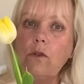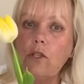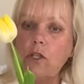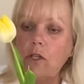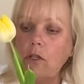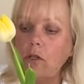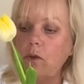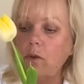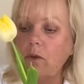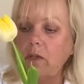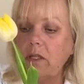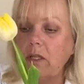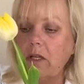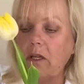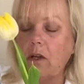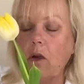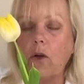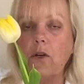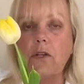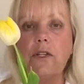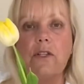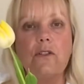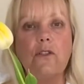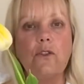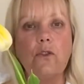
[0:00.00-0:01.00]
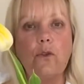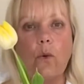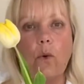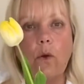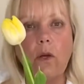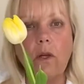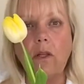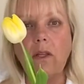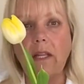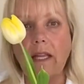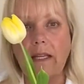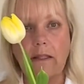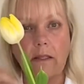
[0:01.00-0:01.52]
you know, in the garden soil,
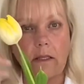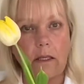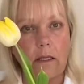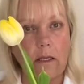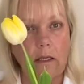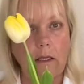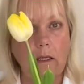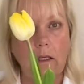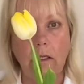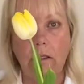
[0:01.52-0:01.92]
like the